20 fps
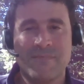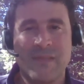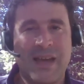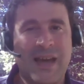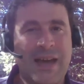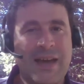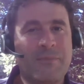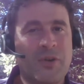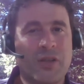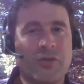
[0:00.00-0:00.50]

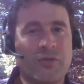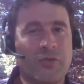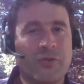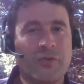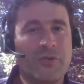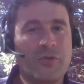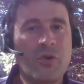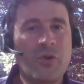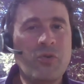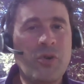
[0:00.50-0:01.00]
I'm under
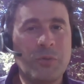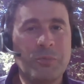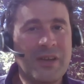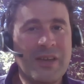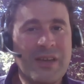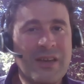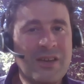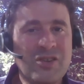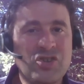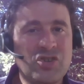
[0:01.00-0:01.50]
no
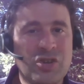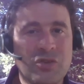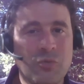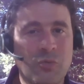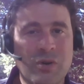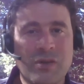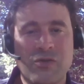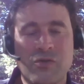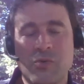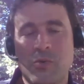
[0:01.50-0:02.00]
obligation
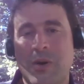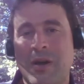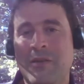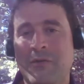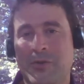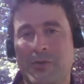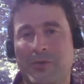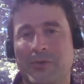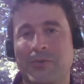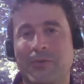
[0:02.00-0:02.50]

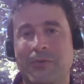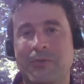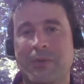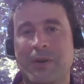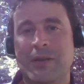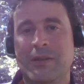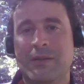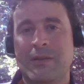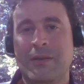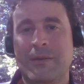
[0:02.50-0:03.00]
whatsoever to do
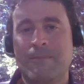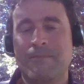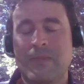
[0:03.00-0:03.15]
it.